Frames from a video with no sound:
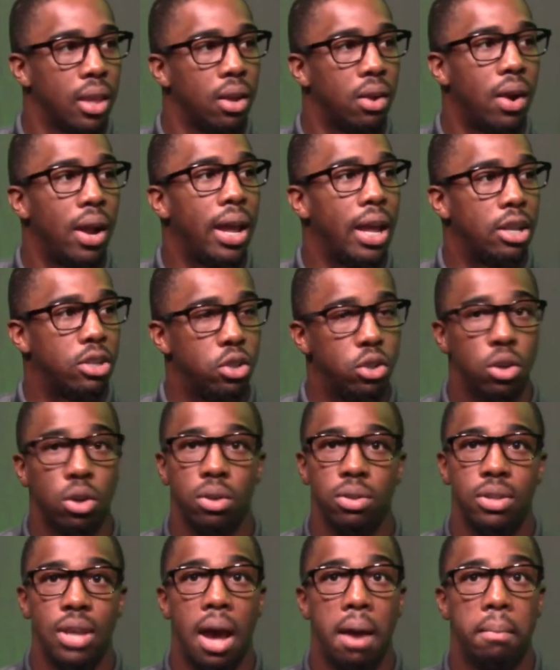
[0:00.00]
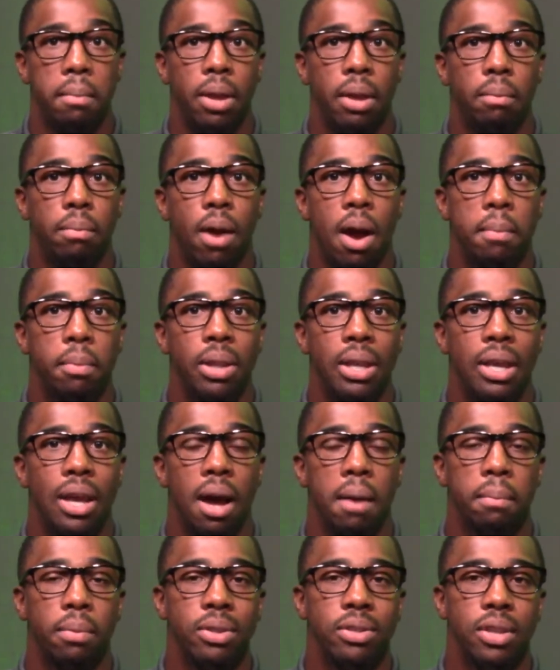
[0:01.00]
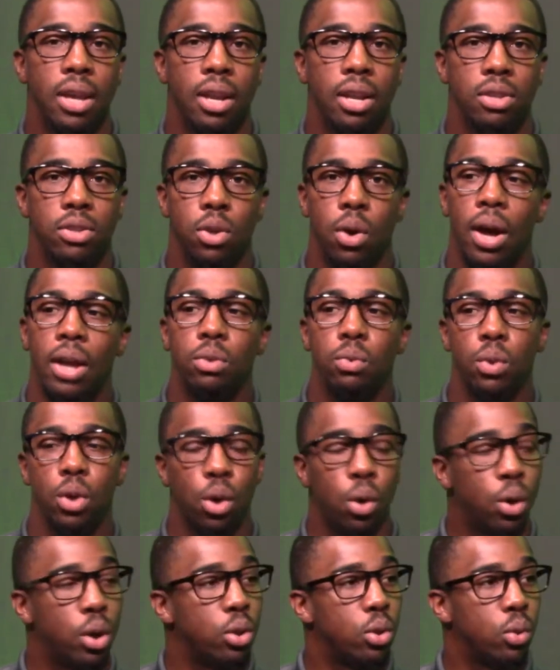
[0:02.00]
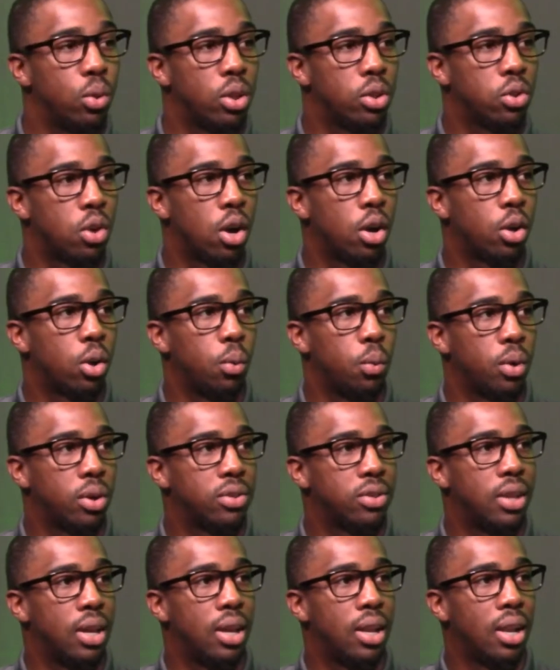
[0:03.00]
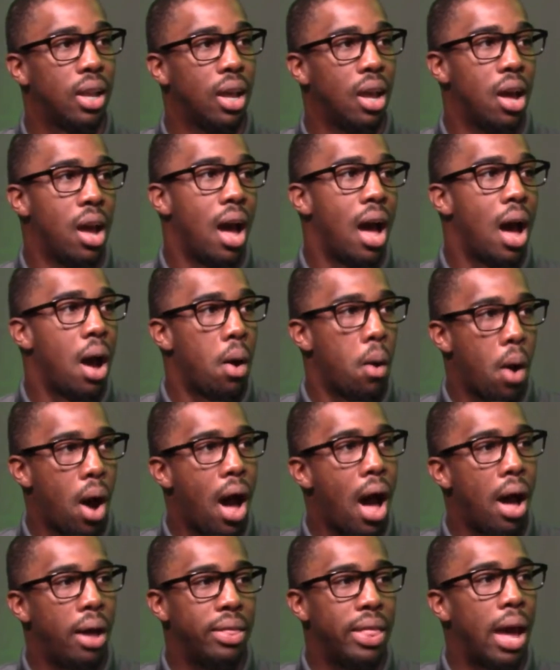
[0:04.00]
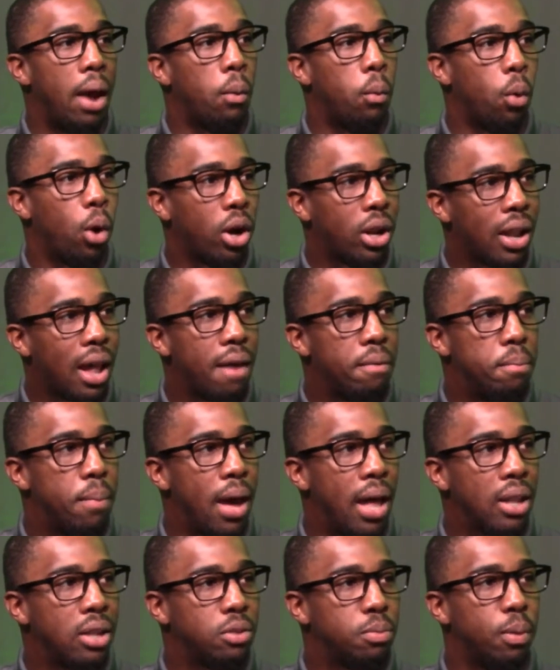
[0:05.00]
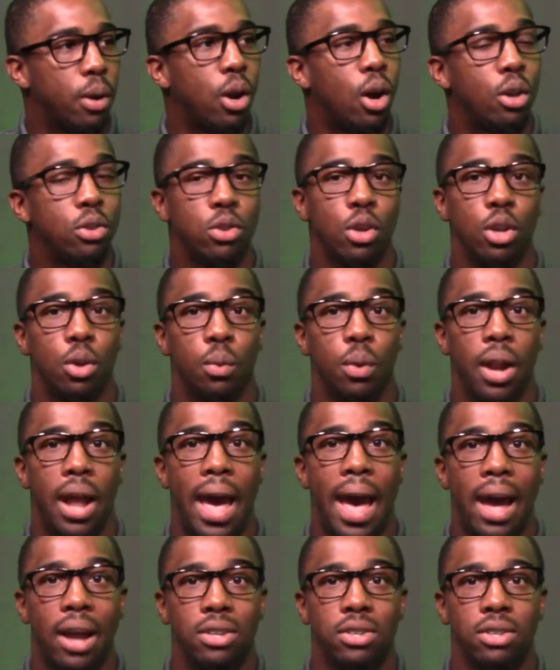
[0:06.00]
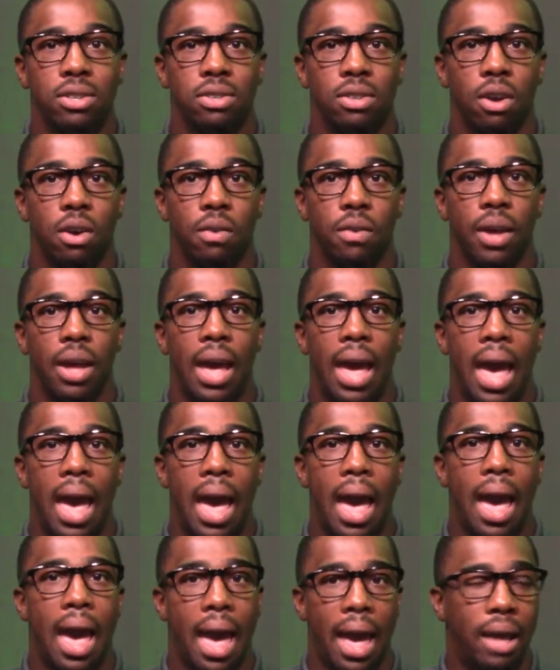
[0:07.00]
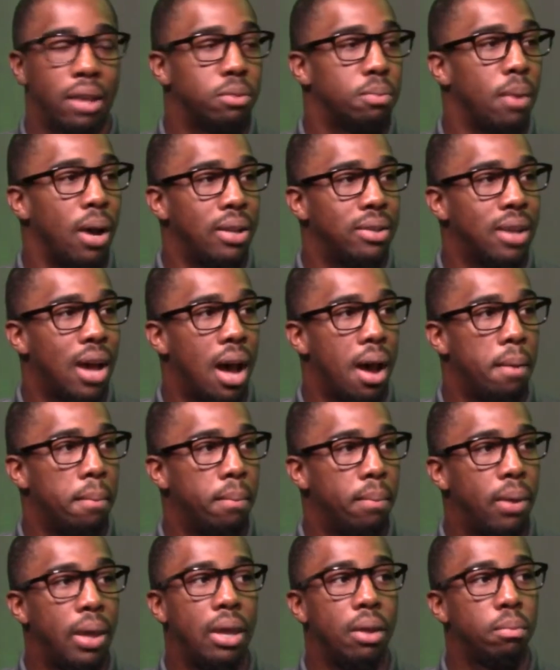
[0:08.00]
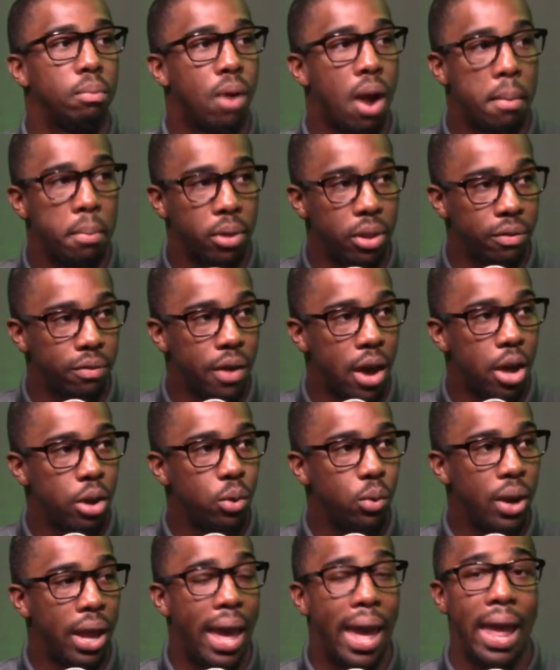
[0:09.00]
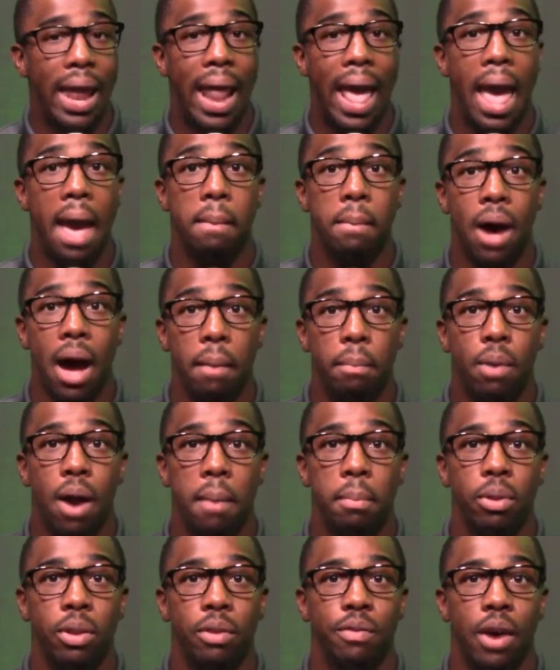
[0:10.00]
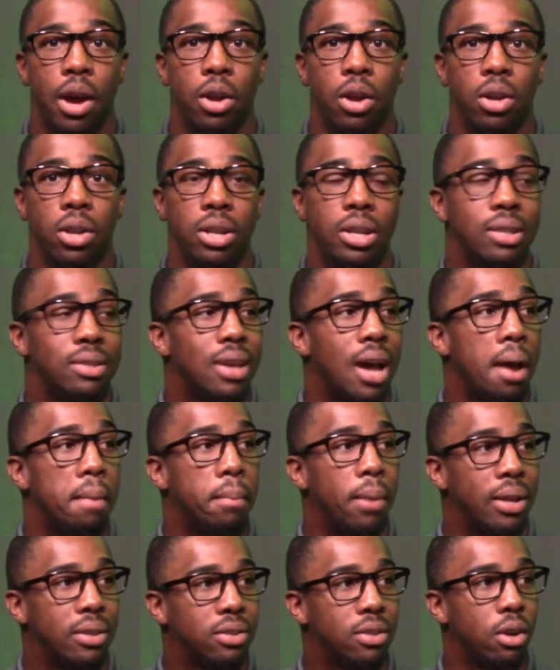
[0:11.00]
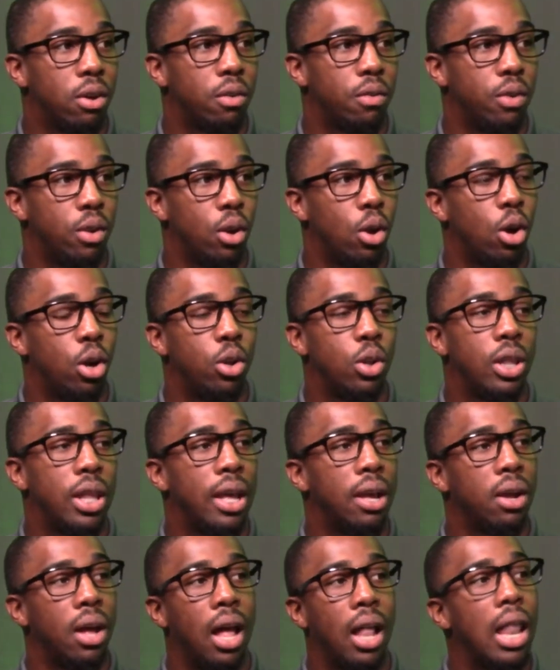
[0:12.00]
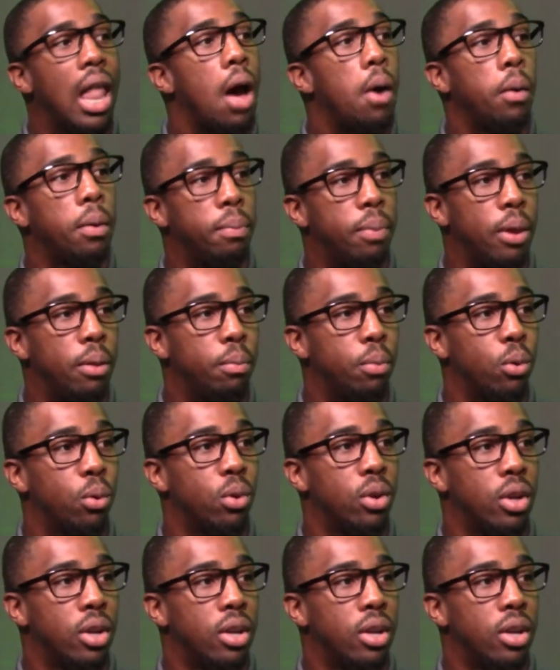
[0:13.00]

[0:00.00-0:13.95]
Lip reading: Right? Is your time being properly compensated? So as we're going through this article, we're seeing that work-life balance, but also you want to ask yourself, is my time being properly valued? And am I properly valuing the time myself? Are you allowing people